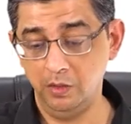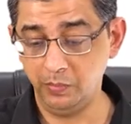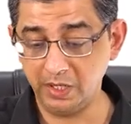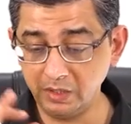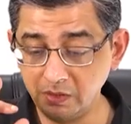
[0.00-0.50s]

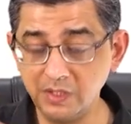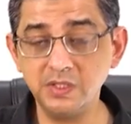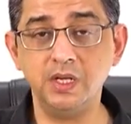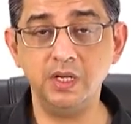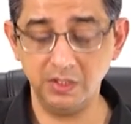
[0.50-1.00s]
But in this
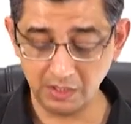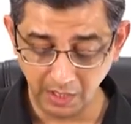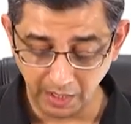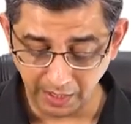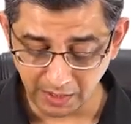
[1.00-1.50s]
case,
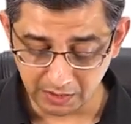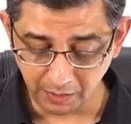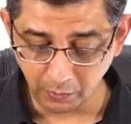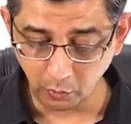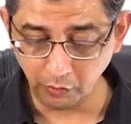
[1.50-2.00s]
as I
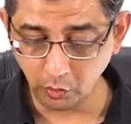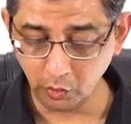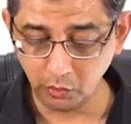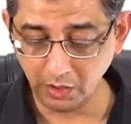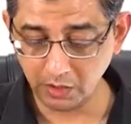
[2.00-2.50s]
proved to
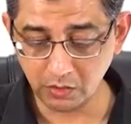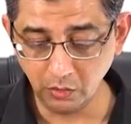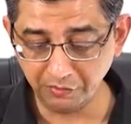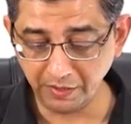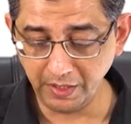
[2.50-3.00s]
you, there is
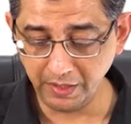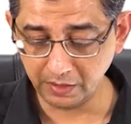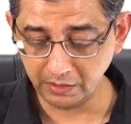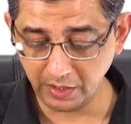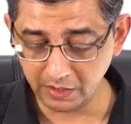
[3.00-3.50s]
no
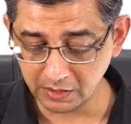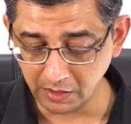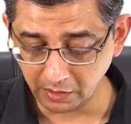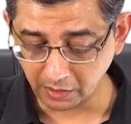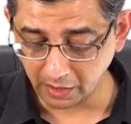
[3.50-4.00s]
failure. There is
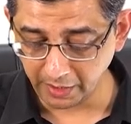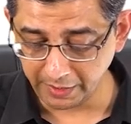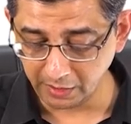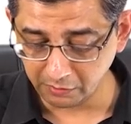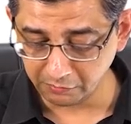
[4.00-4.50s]
a
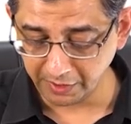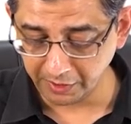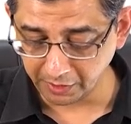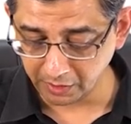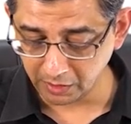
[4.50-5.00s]
right
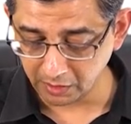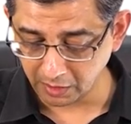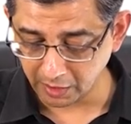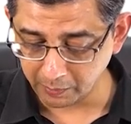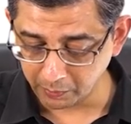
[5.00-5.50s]
ventricular
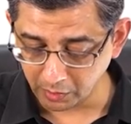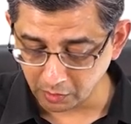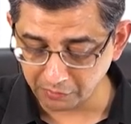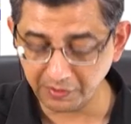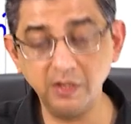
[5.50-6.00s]

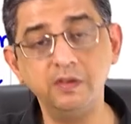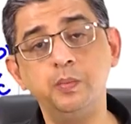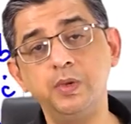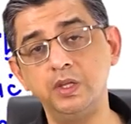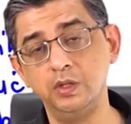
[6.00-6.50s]
hypertrophy
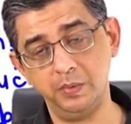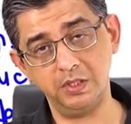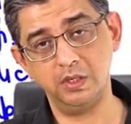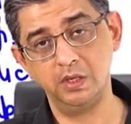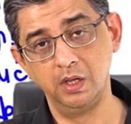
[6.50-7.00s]
developing in the
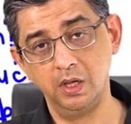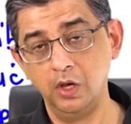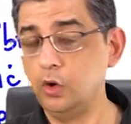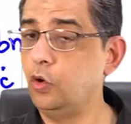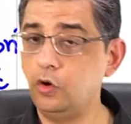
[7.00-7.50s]
patient.
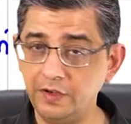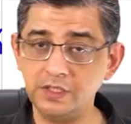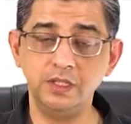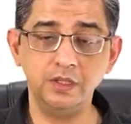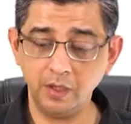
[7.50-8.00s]

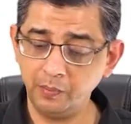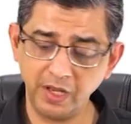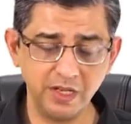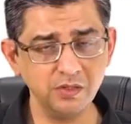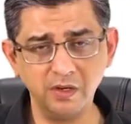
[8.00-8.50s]
Obviously, the
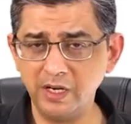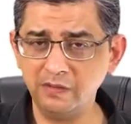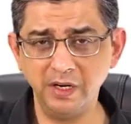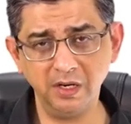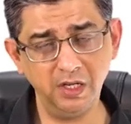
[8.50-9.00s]
compliance of right
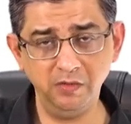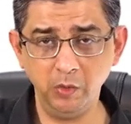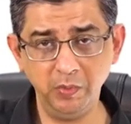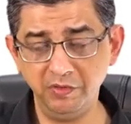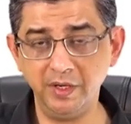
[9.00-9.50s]
ventricle
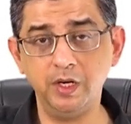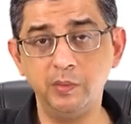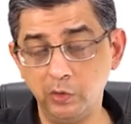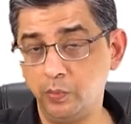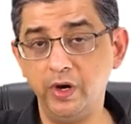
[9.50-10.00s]
will be affected.
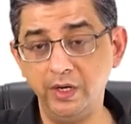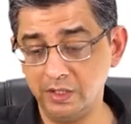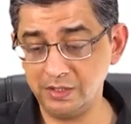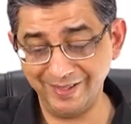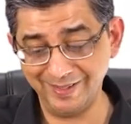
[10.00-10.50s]
But the point
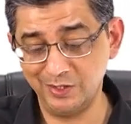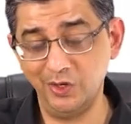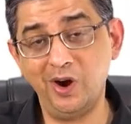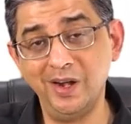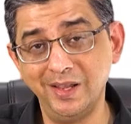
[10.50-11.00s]
is, it is
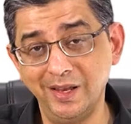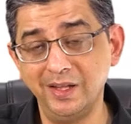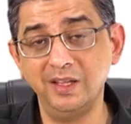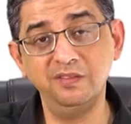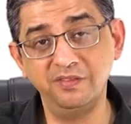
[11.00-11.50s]
not
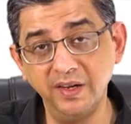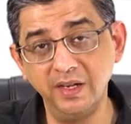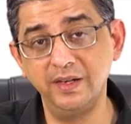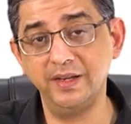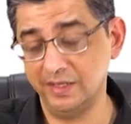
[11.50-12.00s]
getting
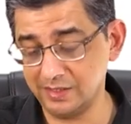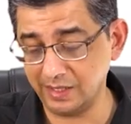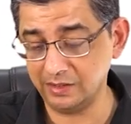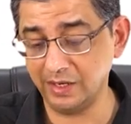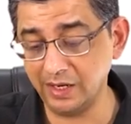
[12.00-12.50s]
failed. It is
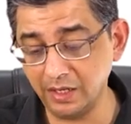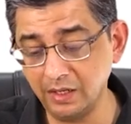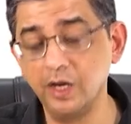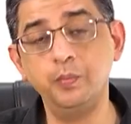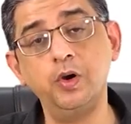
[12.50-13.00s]
rather getting
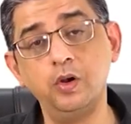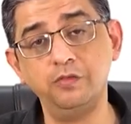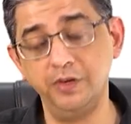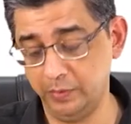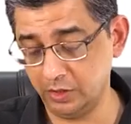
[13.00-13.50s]

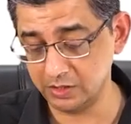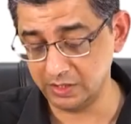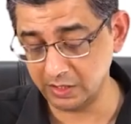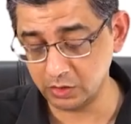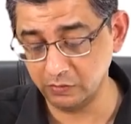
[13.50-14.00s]
hypertrophied because
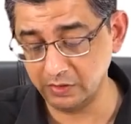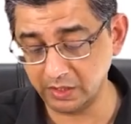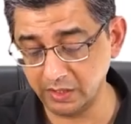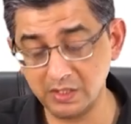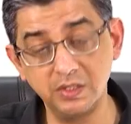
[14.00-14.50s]
it has to
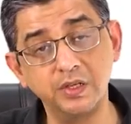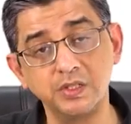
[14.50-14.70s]
work against the